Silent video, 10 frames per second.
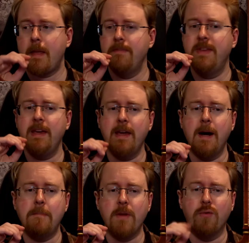
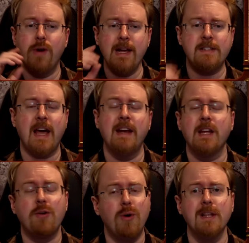the race and
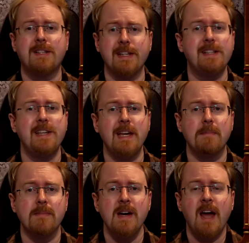equality
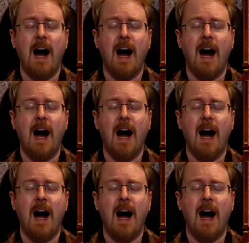team,